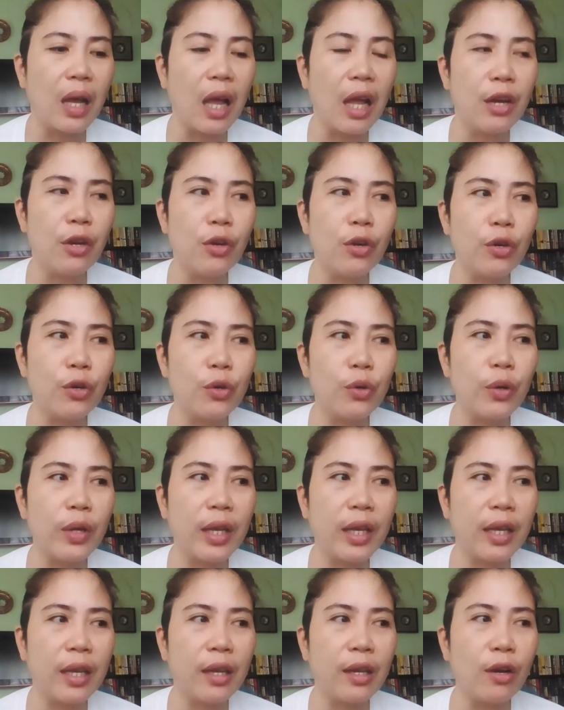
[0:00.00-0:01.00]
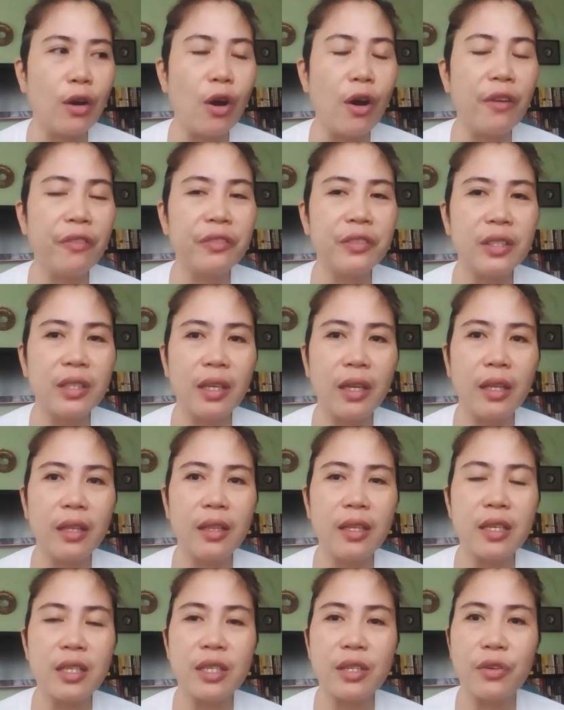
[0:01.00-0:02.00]
ano ko eh,
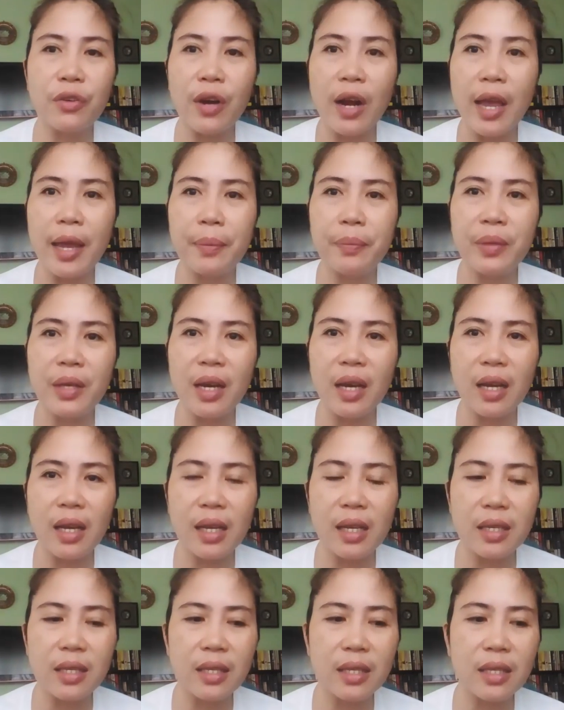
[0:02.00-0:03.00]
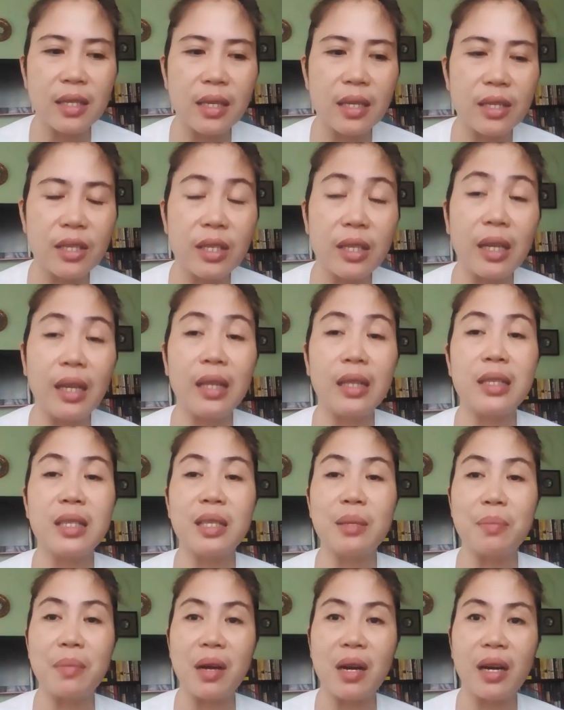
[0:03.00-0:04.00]
often described as street
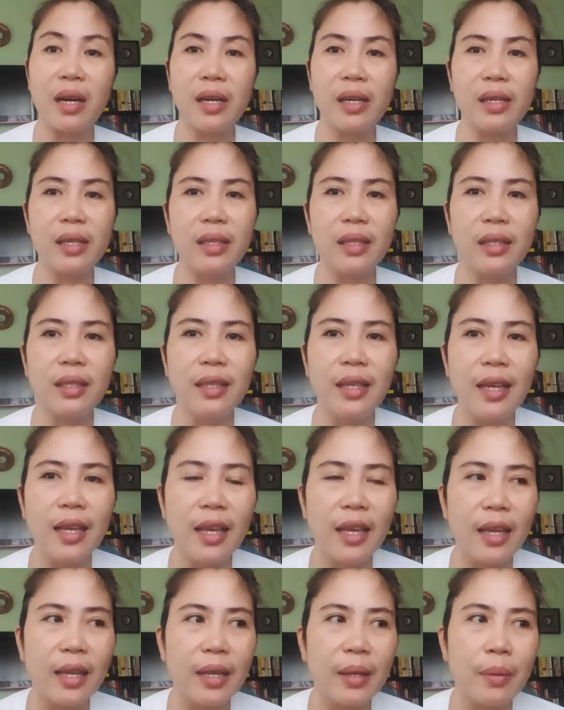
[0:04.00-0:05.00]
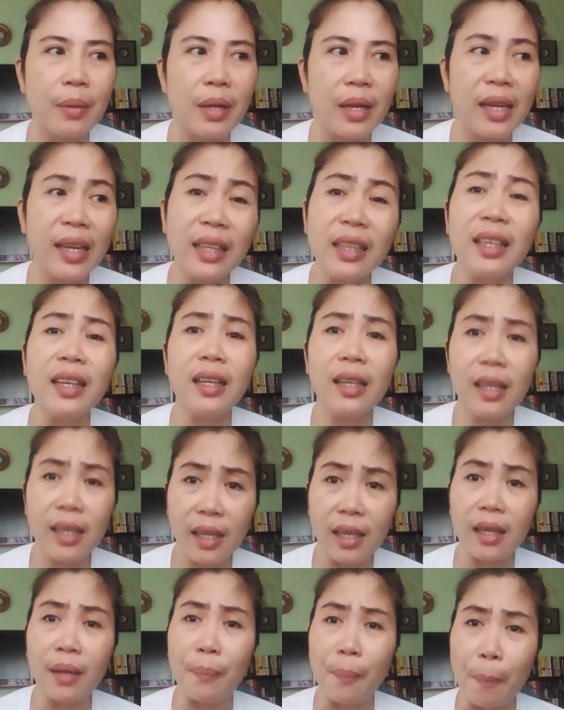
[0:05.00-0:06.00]
smart.
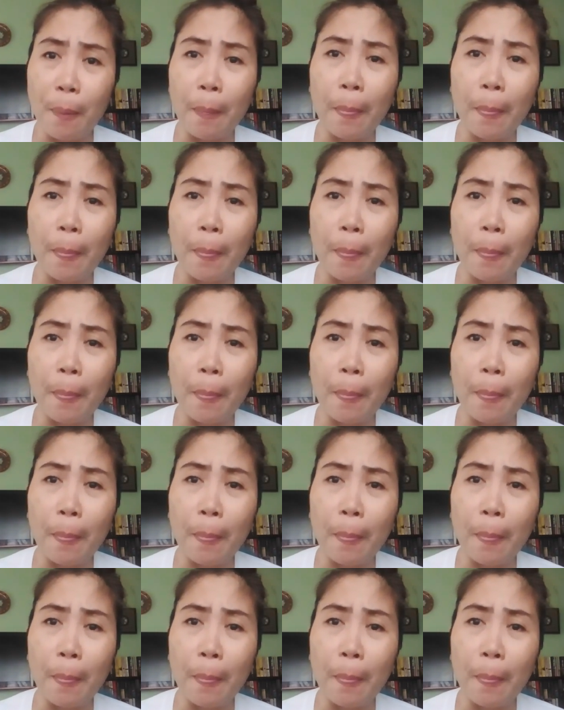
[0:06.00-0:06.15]
Literally,